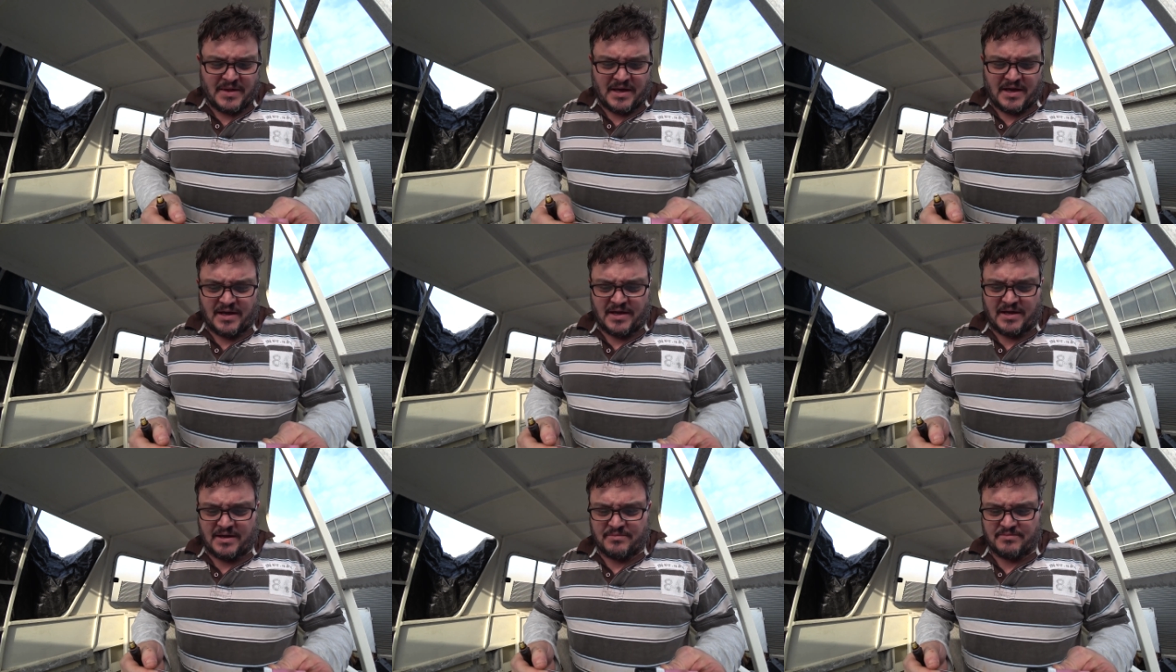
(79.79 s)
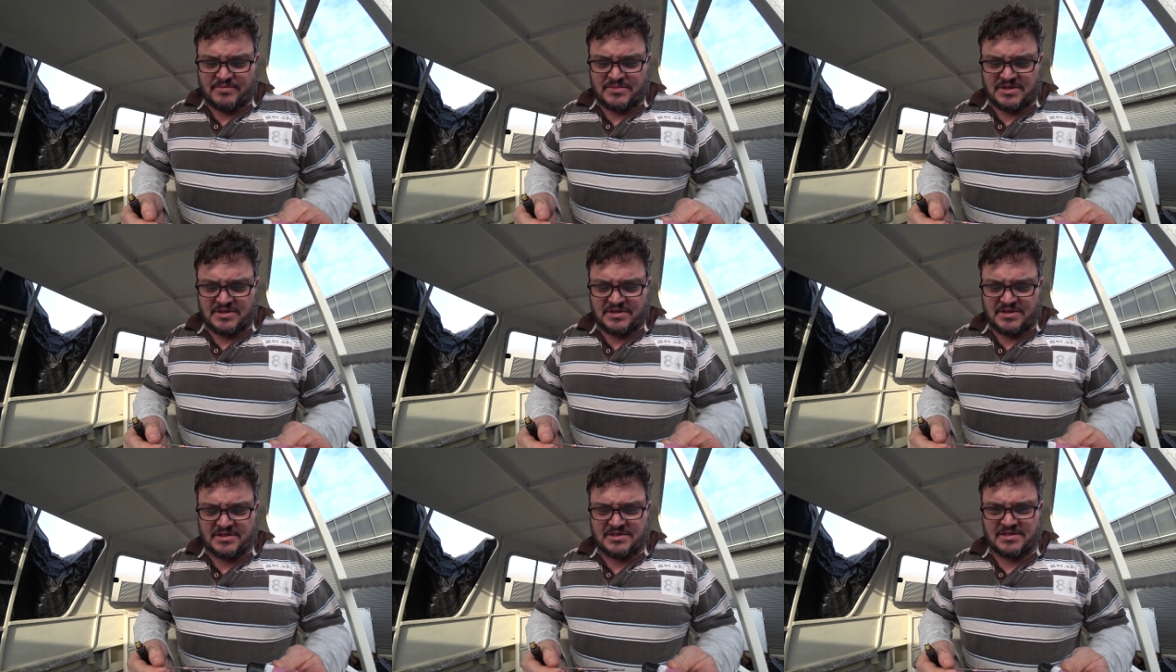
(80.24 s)
um,
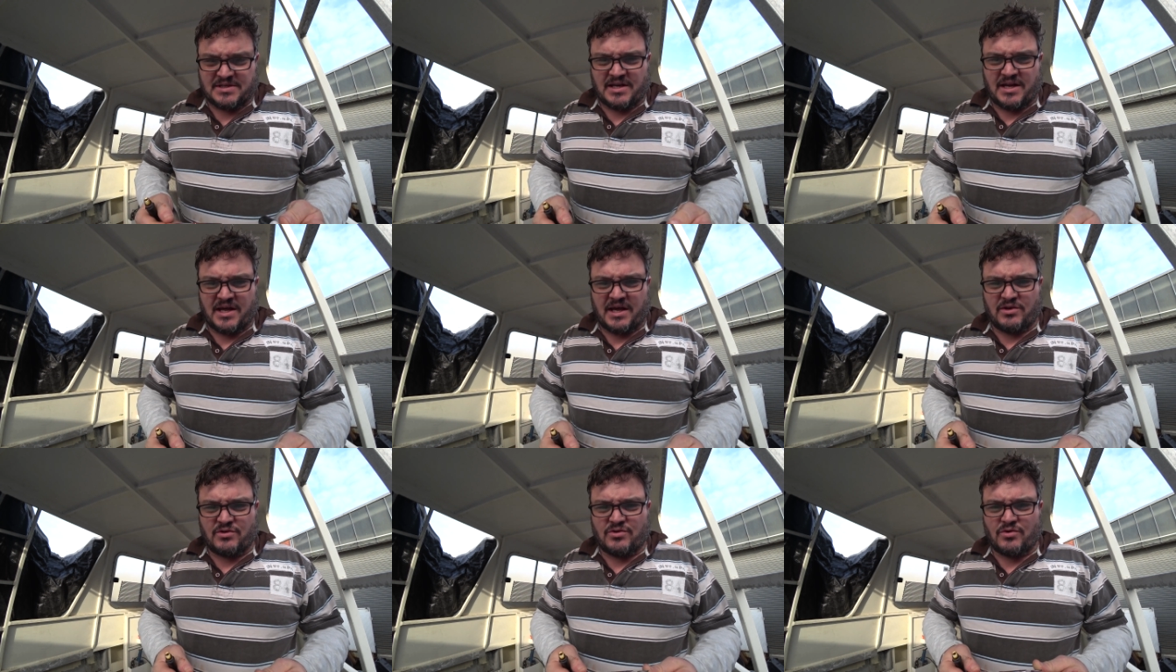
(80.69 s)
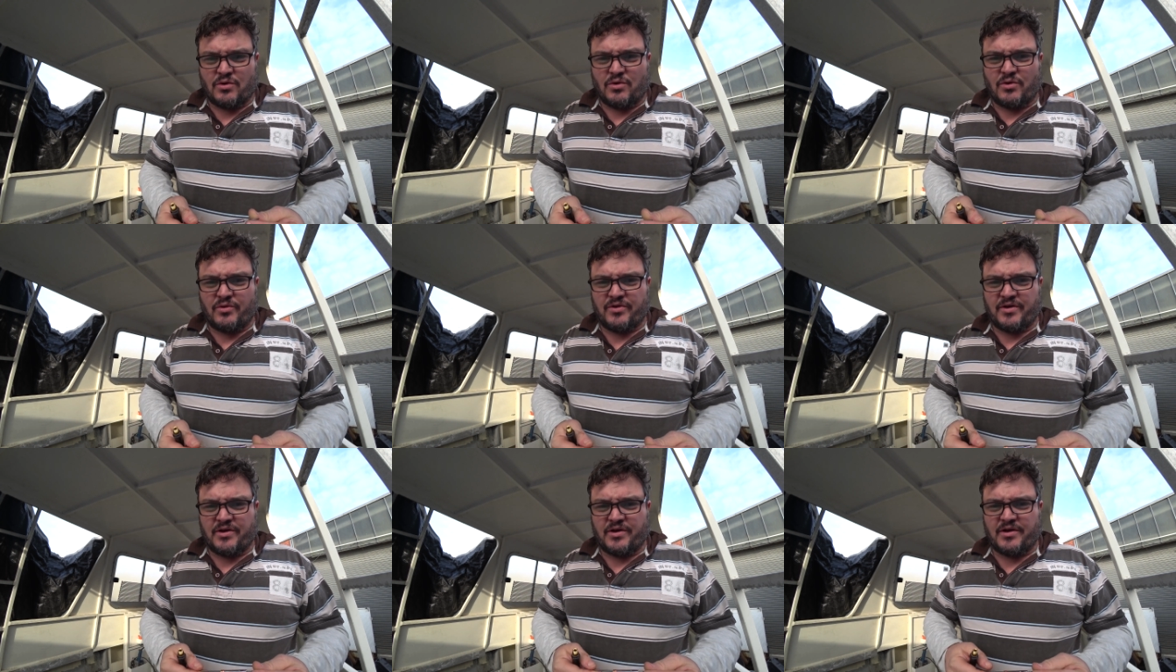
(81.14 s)
to disconnect
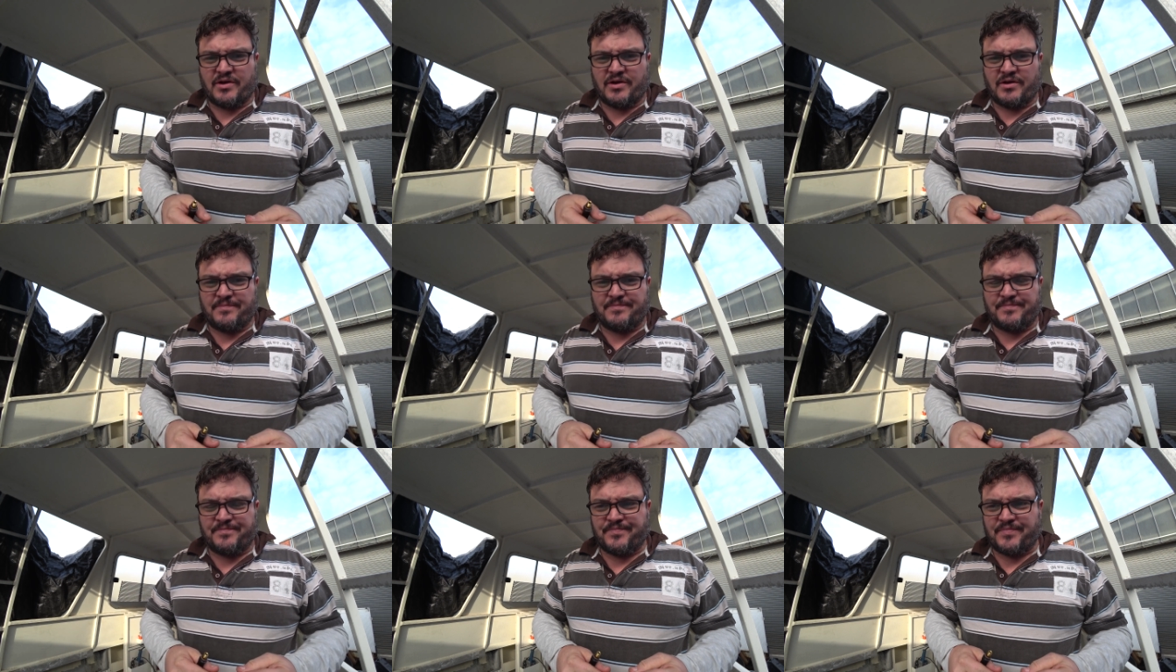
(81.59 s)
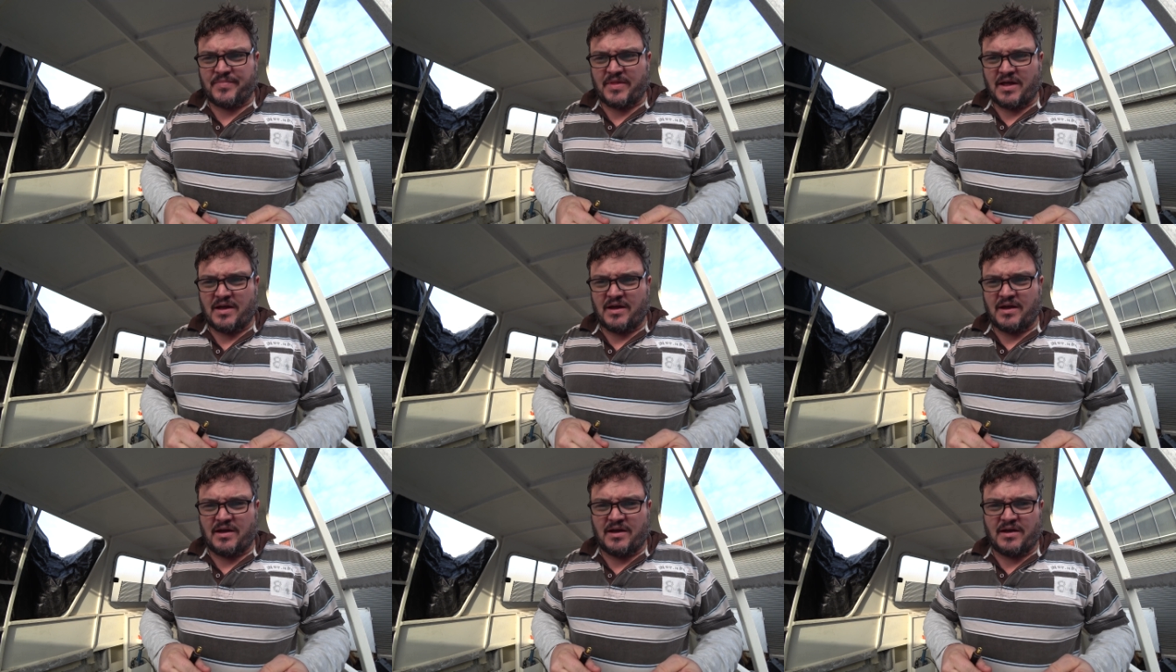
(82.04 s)
all the,
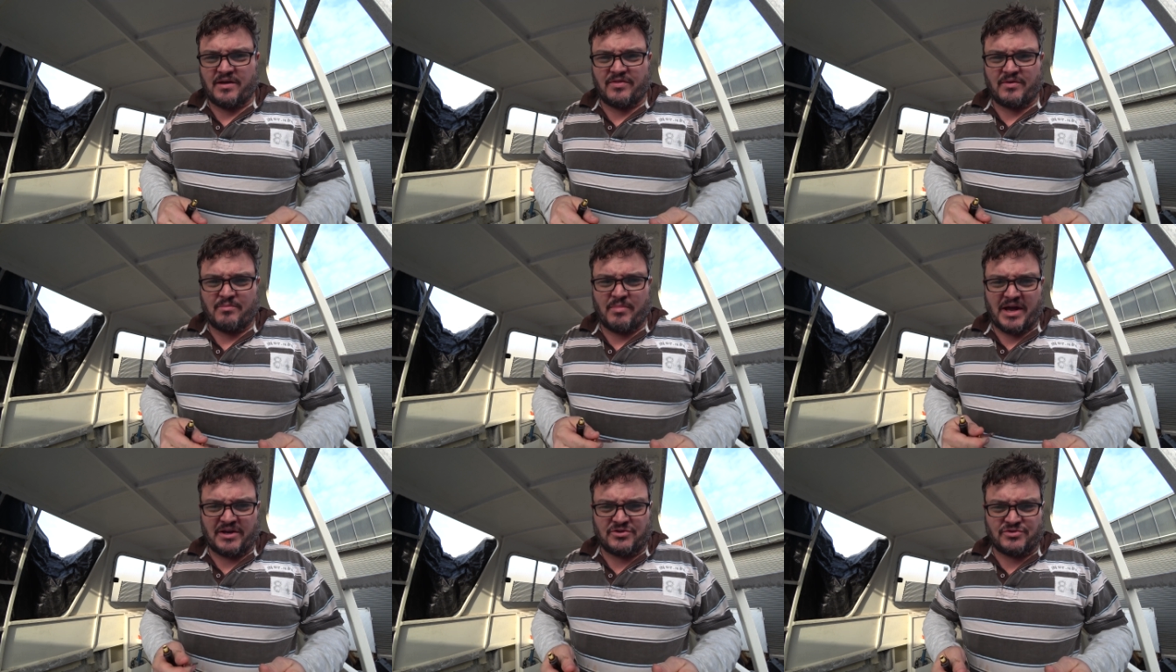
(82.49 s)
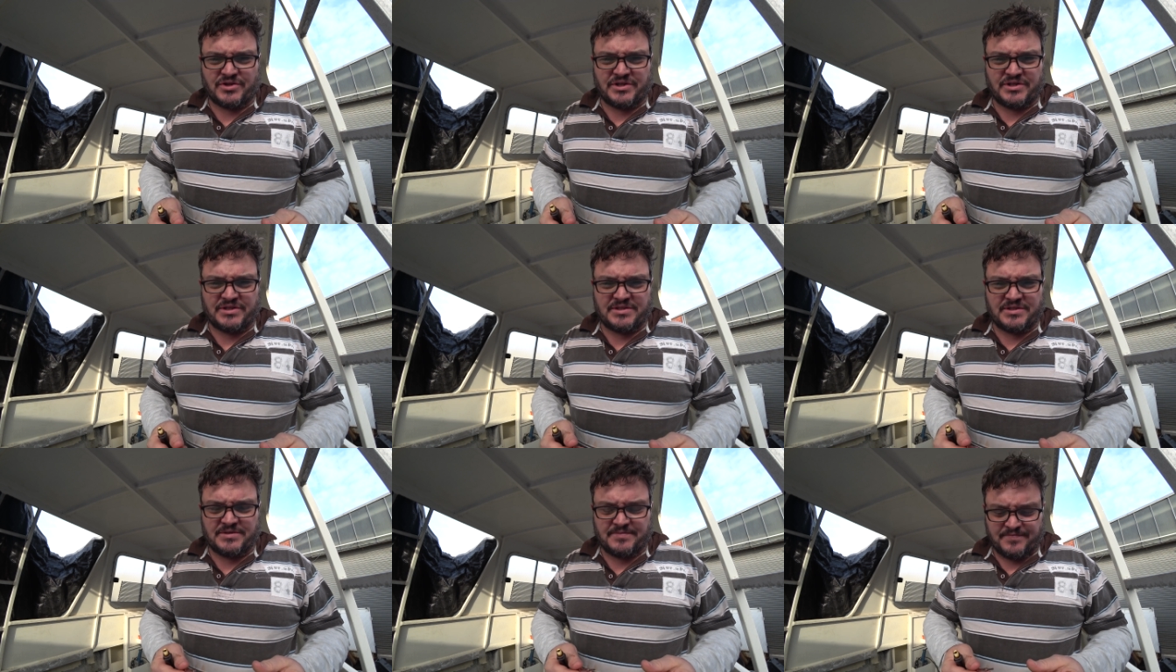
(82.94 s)
uh, the
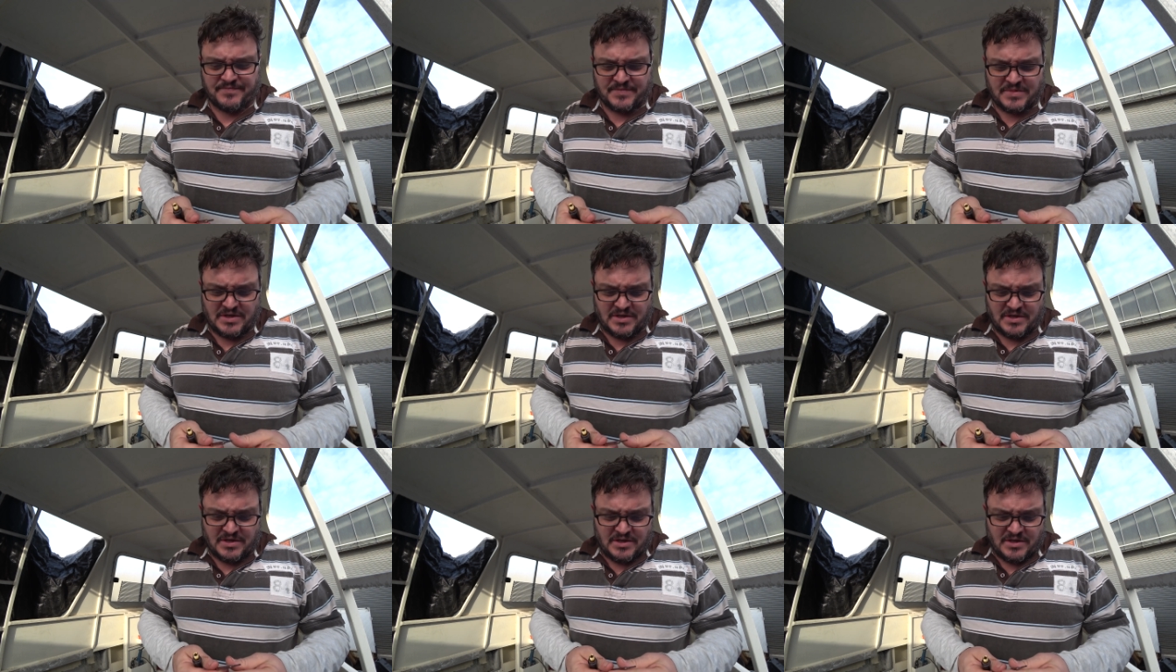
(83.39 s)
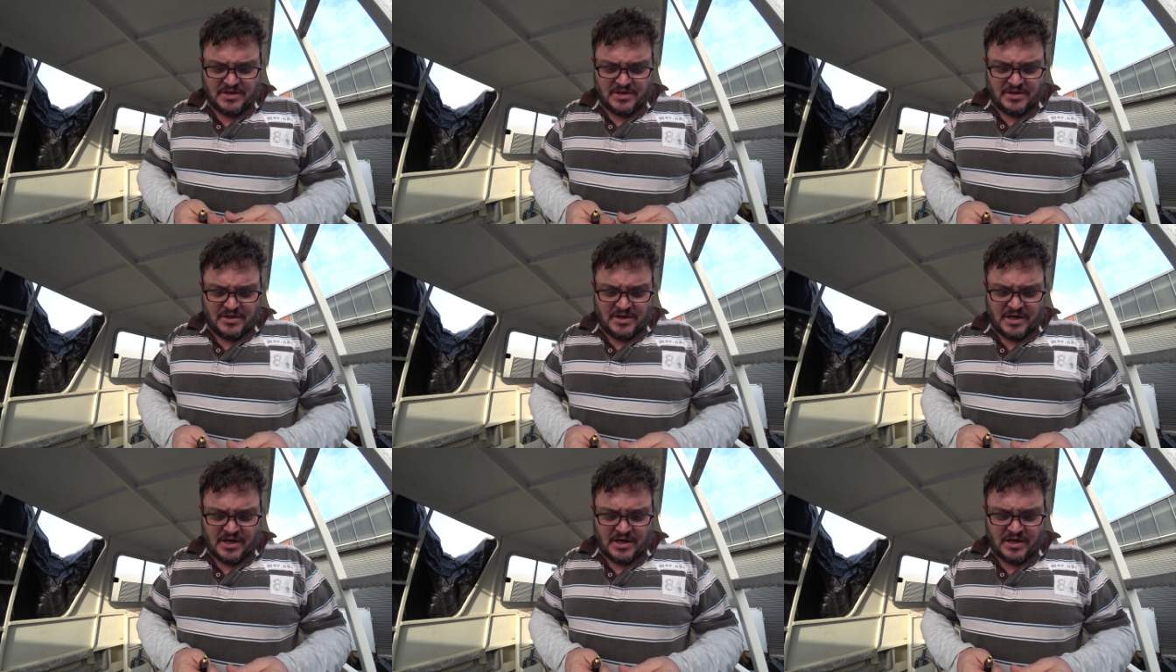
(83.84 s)
batteries,
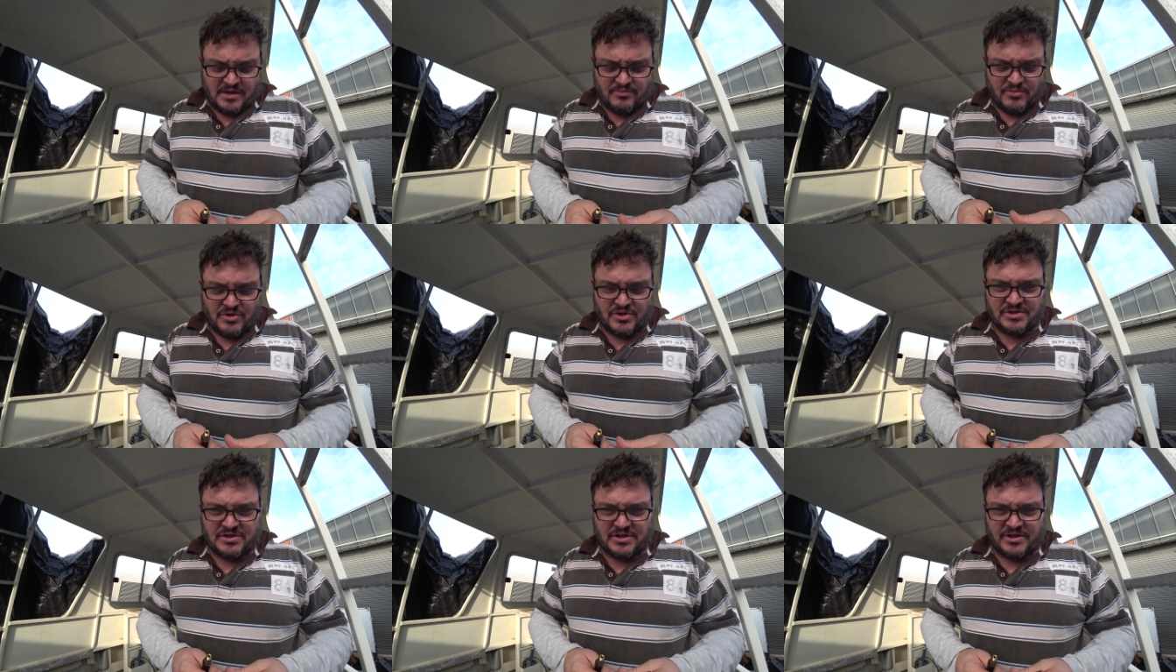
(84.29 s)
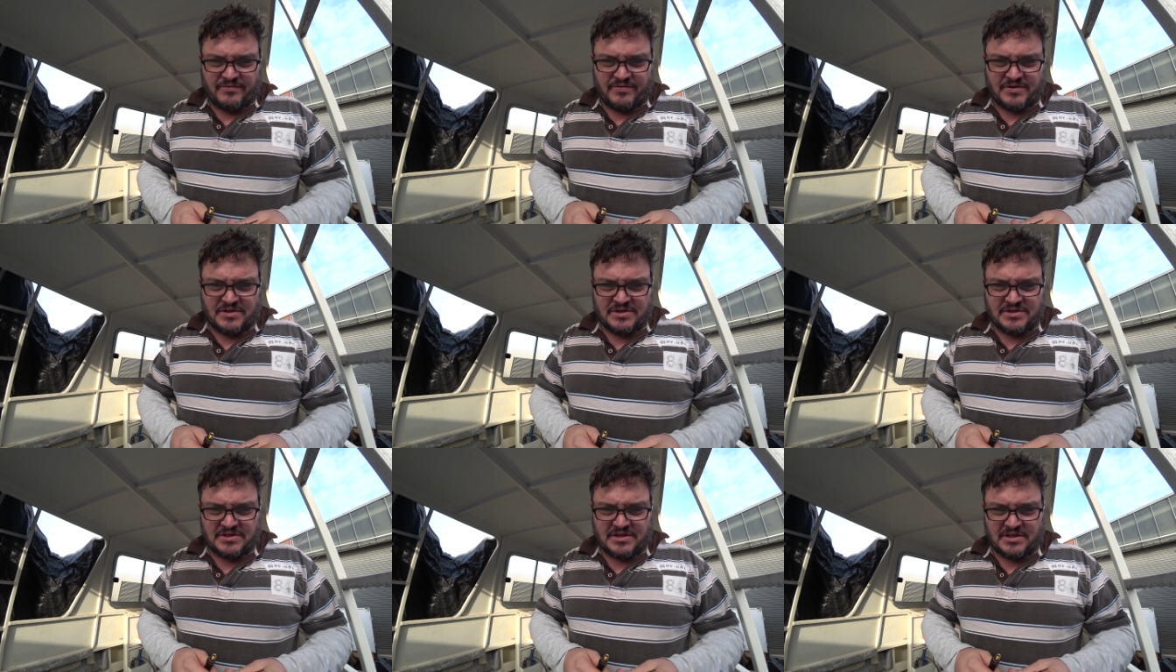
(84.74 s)
um, usually
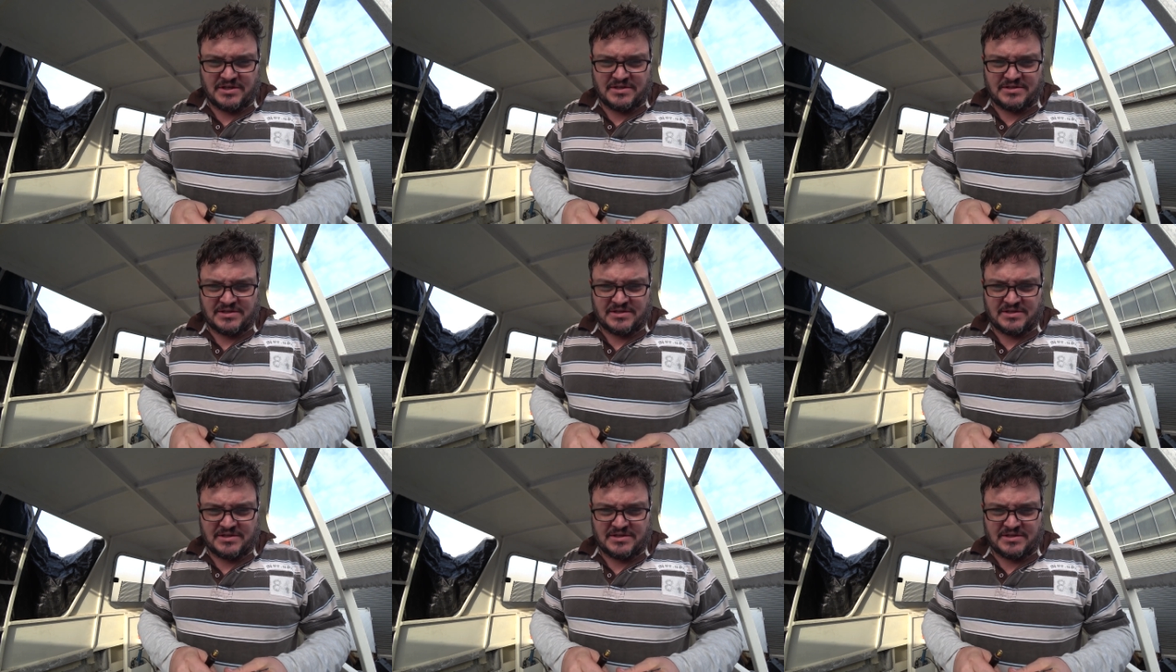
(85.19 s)
if you just